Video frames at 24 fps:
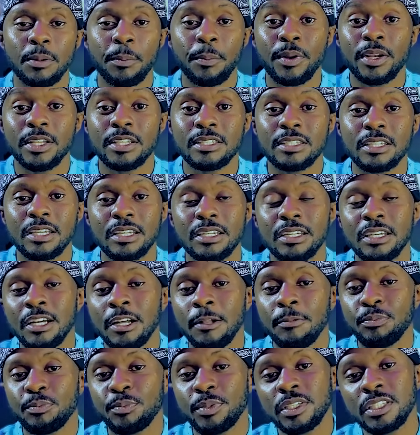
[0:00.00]
Simply
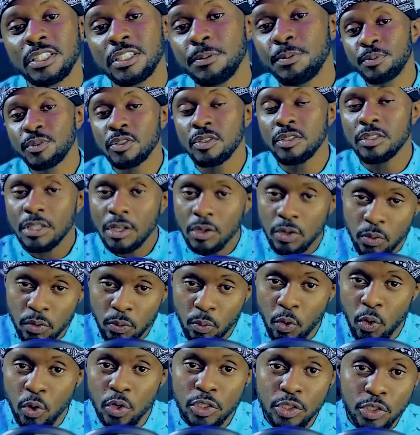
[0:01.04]
said, perceptions
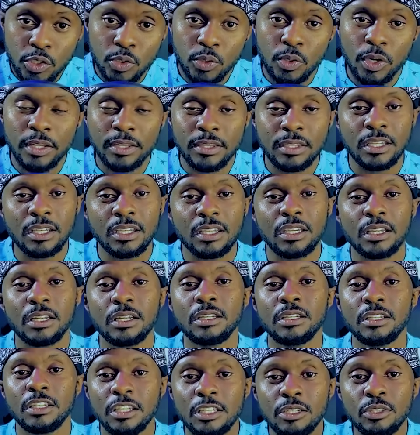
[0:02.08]
are what you are
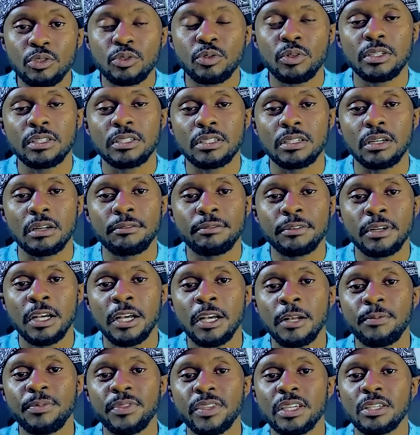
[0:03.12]
thinking into
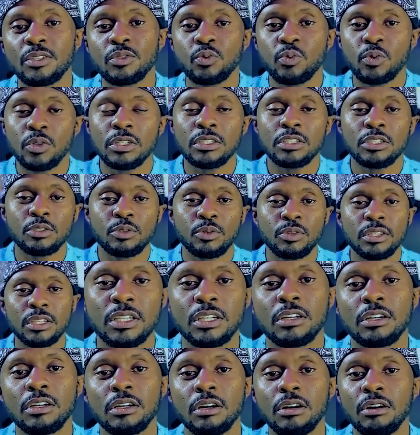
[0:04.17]
yourself. There's what
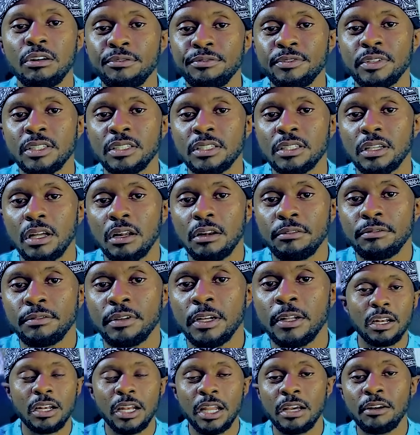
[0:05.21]
you think of
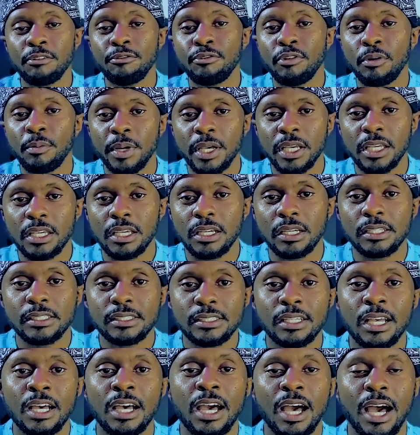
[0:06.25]
yourself. Like for my
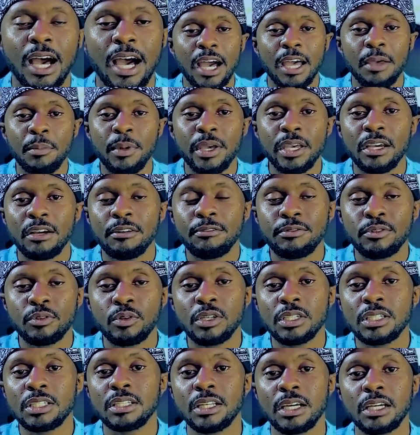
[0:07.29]
case, I may
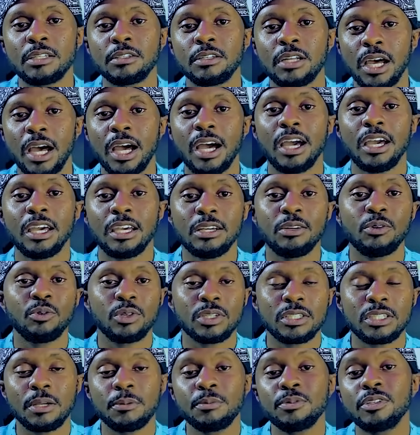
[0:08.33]
have thought that
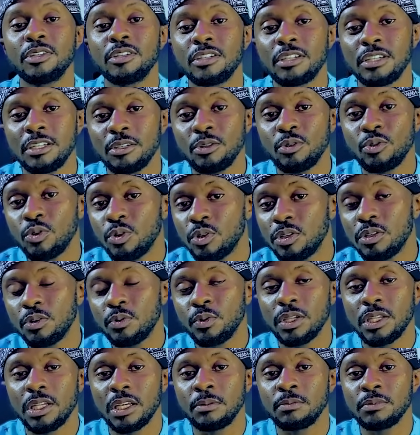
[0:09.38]
I was absolutely
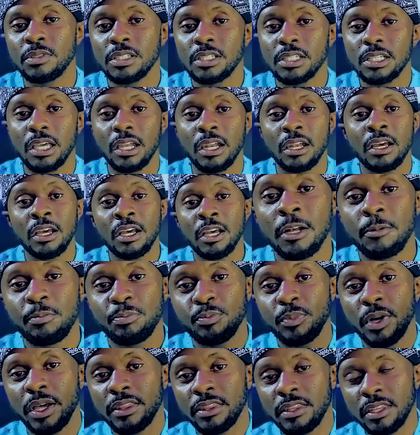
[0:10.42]
good with emceeing,
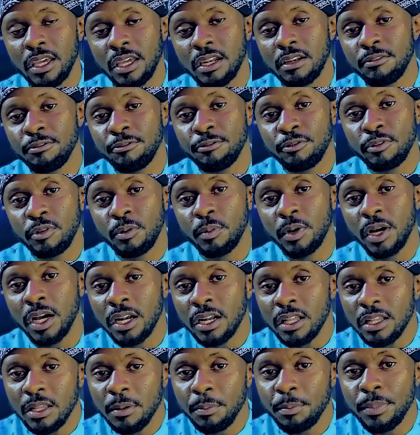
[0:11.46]
but then
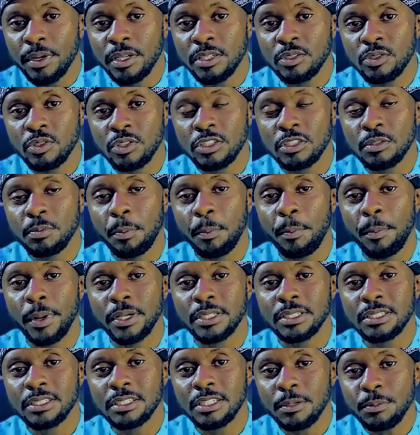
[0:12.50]
from another person's
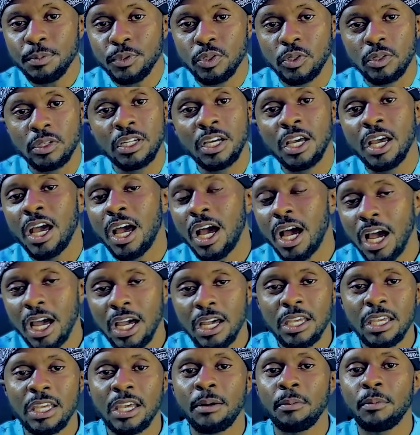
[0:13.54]
perception,
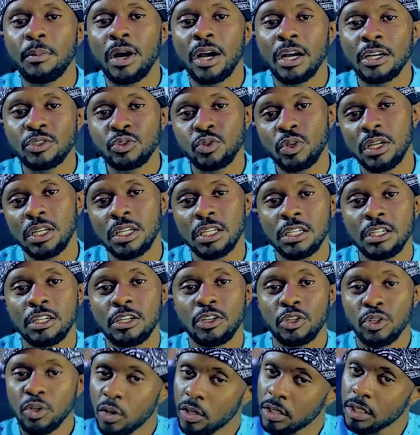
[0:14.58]
I am
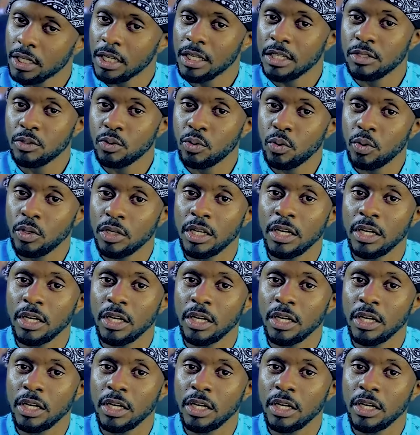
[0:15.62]
actually not as